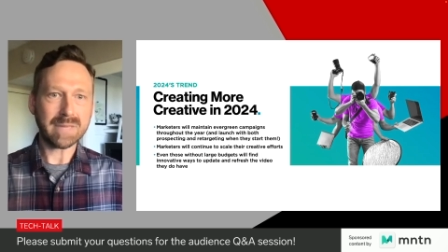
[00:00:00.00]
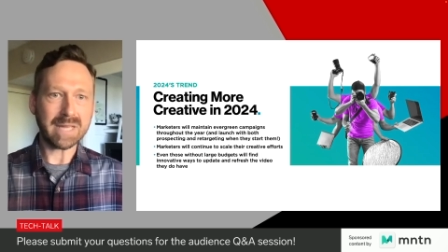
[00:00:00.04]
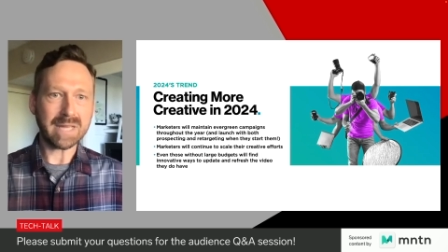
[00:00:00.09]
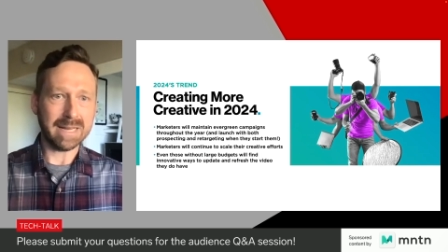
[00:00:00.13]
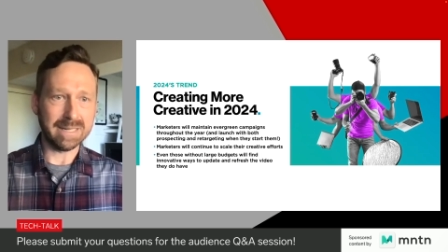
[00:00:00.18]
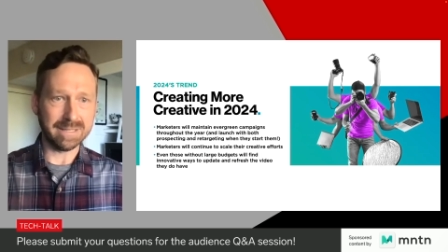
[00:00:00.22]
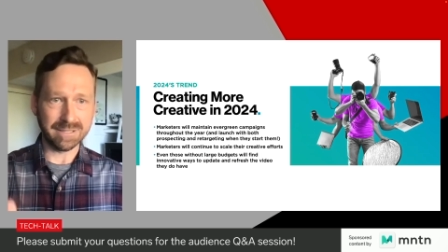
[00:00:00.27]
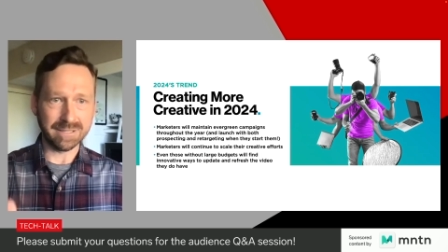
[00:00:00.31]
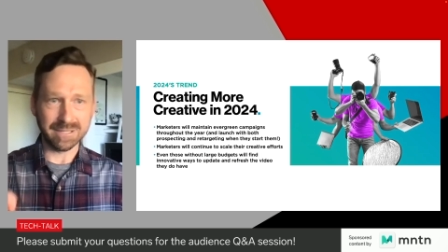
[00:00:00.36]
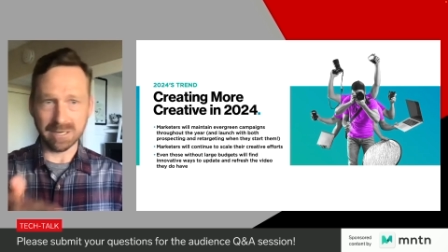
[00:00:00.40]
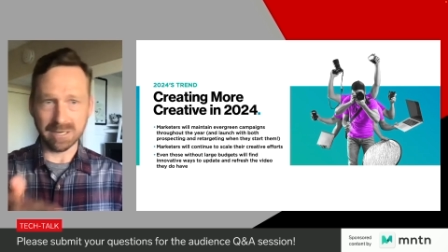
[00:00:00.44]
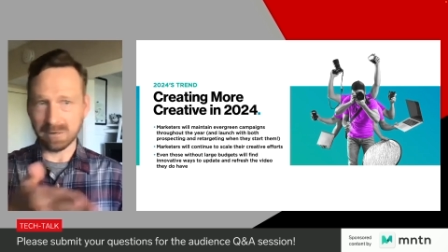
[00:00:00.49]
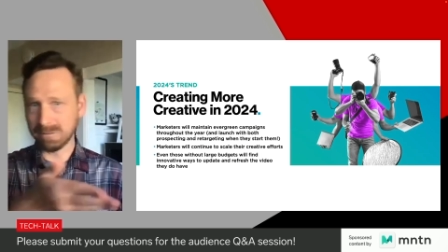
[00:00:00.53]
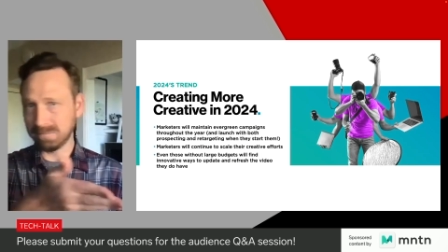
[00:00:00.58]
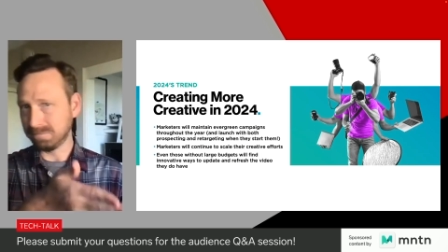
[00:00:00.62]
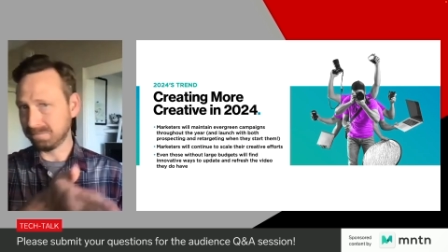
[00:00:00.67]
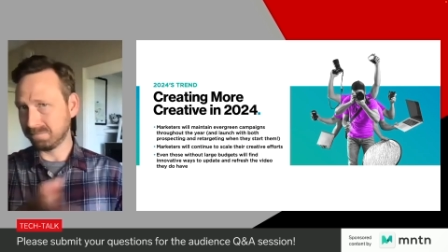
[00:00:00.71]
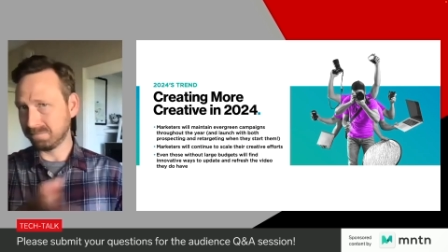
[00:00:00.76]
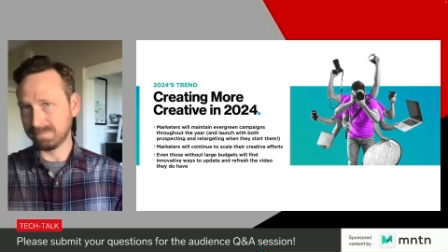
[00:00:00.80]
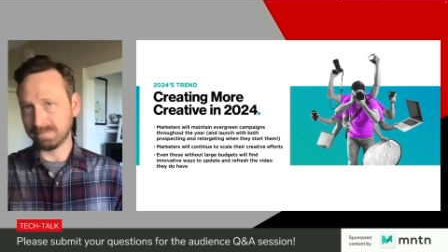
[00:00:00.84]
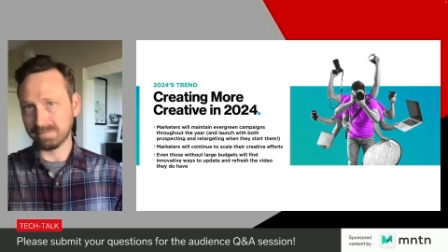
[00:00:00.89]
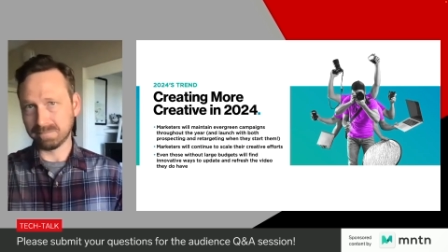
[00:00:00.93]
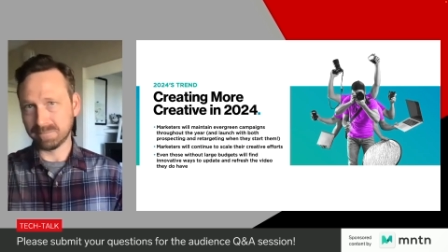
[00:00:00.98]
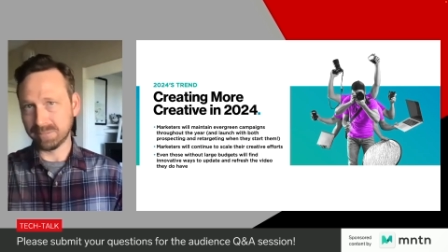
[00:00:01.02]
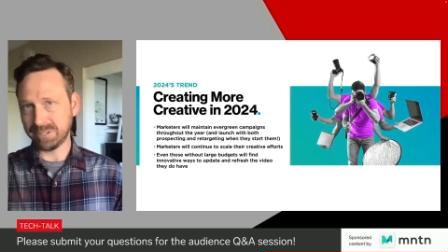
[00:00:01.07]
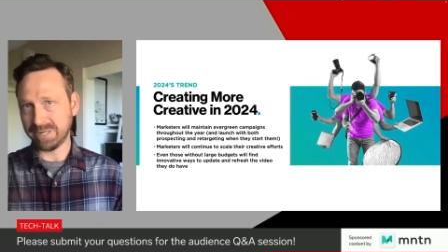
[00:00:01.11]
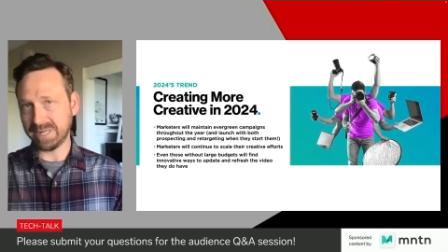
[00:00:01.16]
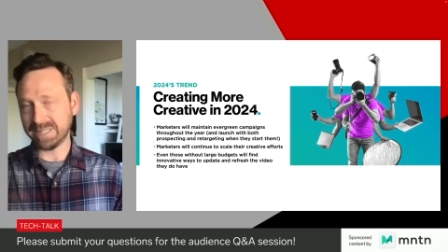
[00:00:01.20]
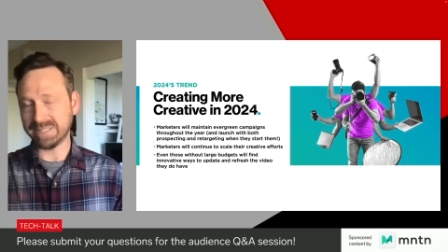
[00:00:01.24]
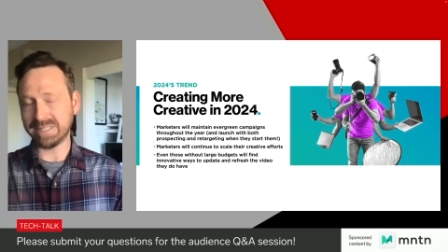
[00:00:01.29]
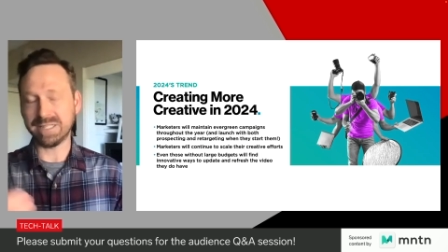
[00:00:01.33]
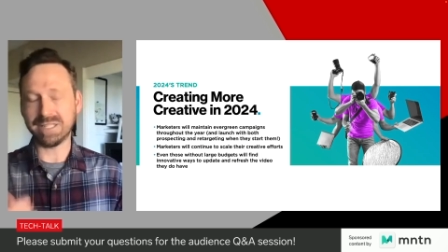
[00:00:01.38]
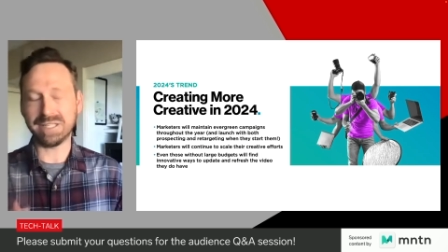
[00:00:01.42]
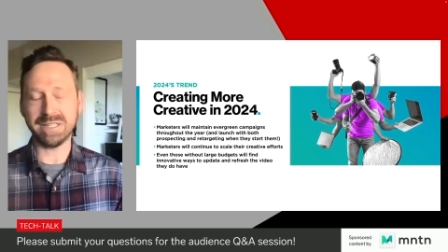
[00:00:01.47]
And so
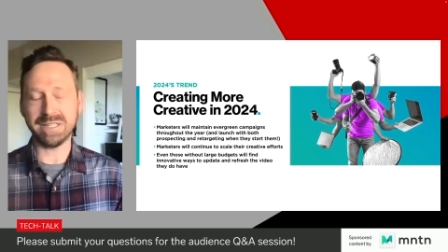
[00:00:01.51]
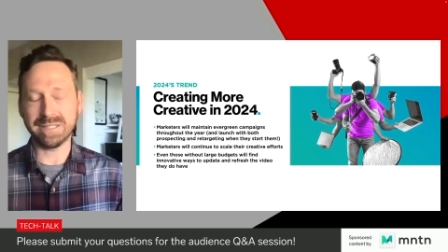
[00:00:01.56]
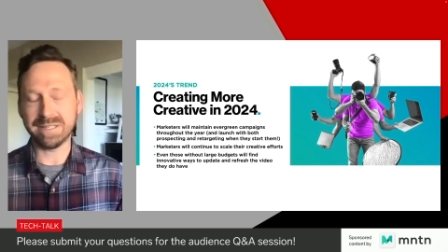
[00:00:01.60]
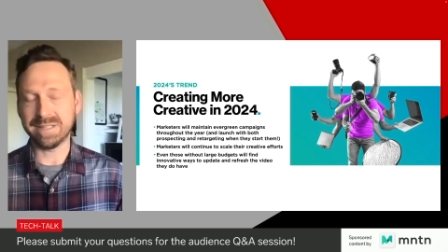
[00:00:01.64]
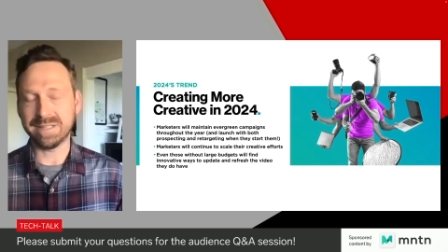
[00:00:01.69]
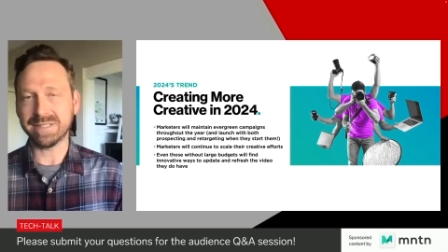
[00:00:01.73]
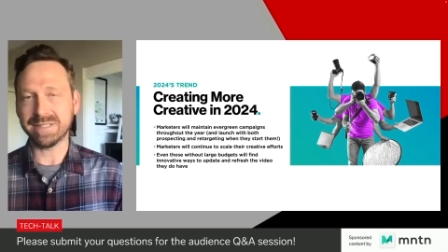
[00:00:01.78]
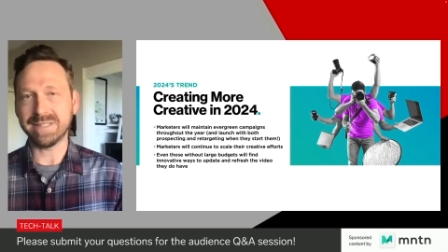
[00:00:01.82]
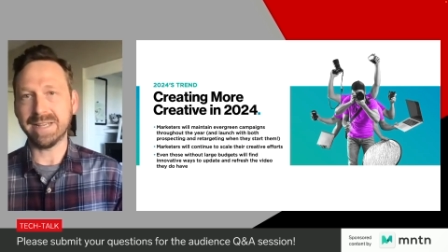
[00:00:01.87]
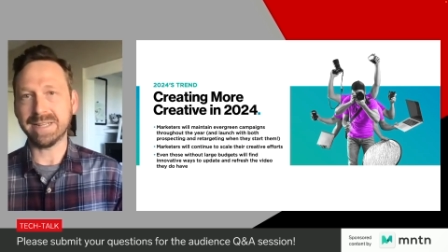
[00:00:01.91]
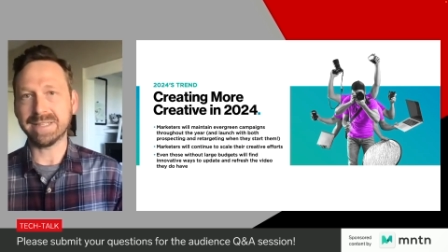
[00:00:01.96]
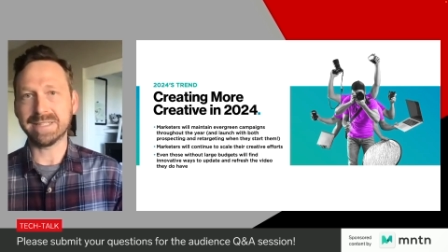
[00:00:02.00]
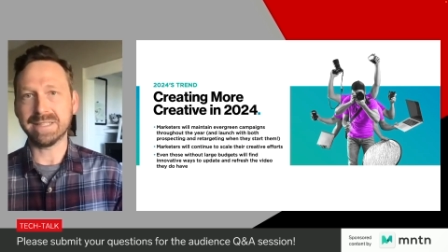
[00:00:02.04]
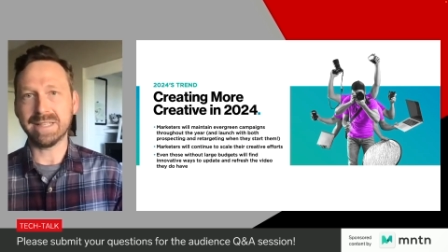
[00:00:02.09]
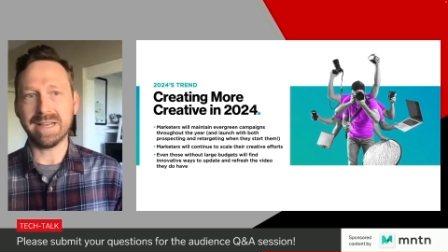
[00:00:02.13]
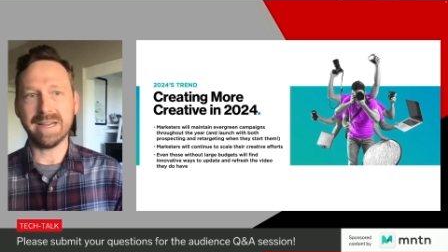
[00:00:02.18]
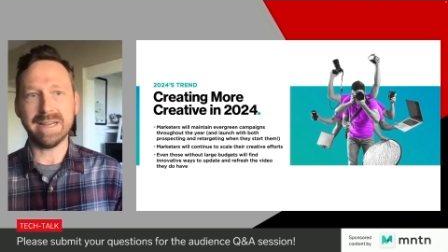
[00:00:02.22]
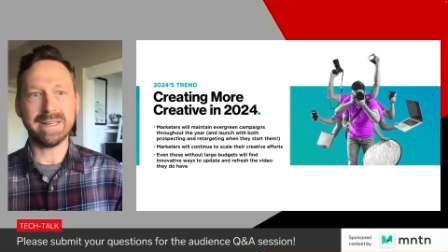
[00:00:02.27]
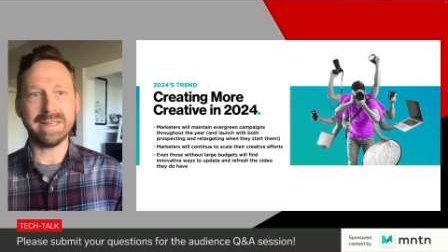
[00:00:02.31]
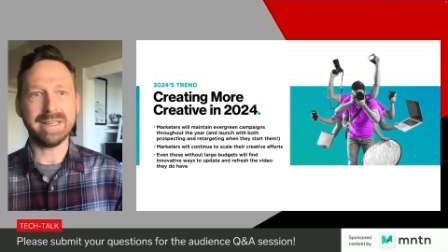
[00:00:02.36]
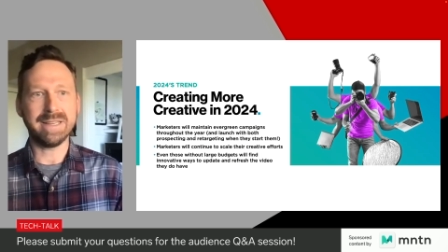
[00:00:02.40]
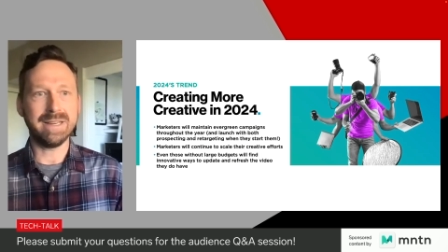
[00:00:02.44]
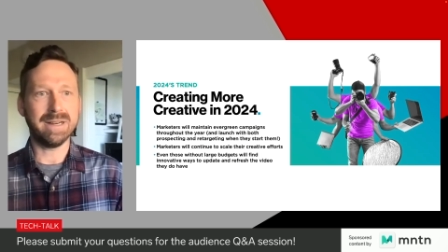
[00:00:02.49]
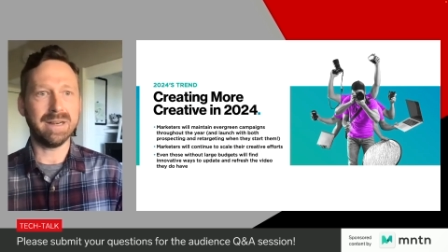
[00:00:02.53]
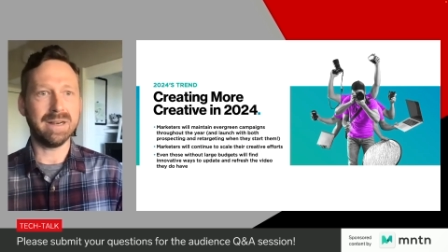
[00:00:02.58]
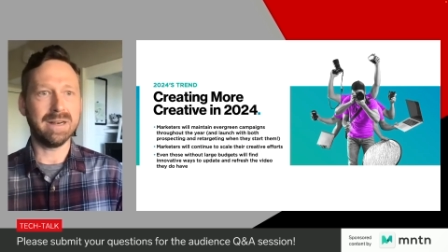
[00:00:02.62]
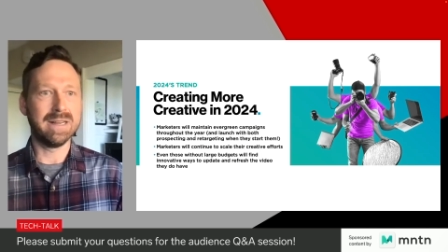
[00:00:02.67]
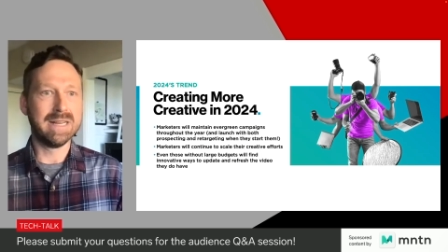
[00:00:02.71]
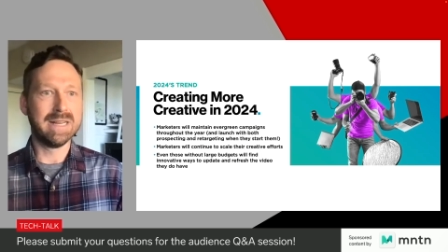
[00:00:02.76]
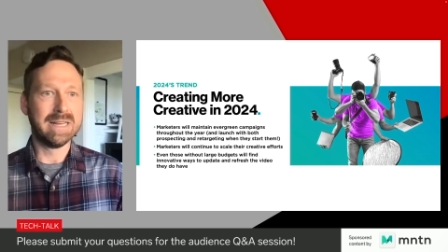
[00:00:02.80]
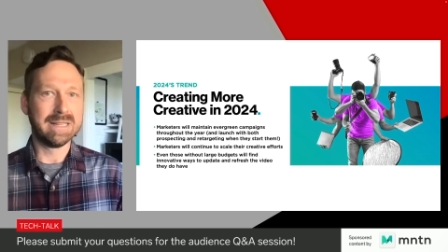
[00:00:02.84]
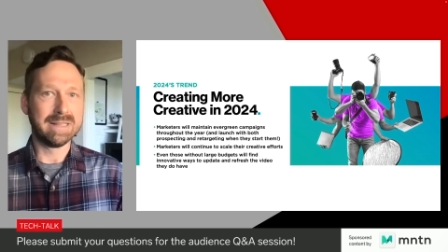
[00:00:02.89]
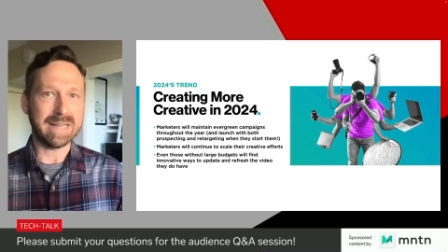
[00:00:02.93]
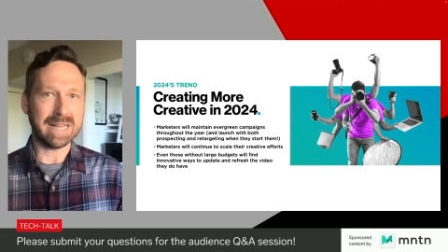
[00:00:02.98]
transitioning to this next slide here,
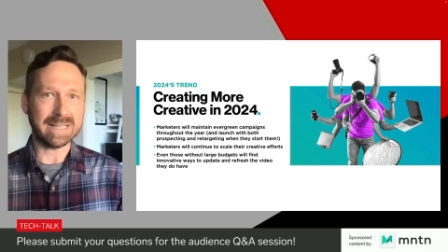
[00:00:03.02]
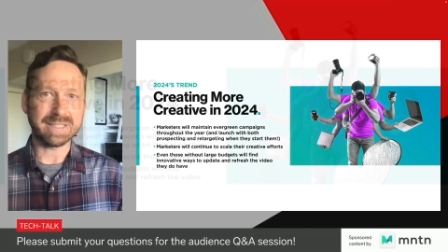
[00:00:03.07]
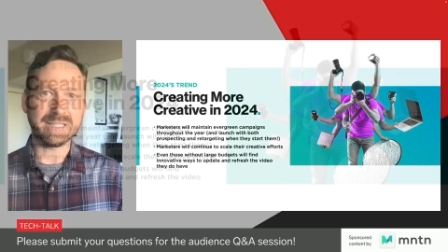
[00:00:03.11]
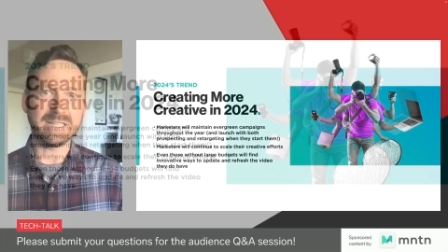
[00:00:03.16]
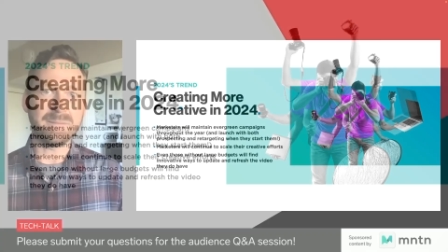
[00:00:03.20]
that's going